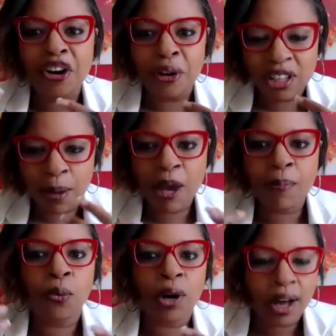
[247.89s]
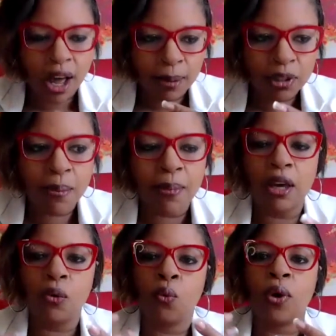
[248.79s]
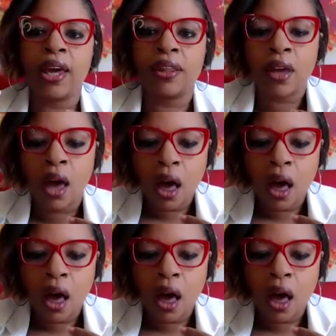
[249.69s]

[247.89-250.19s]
noticing people would come to me with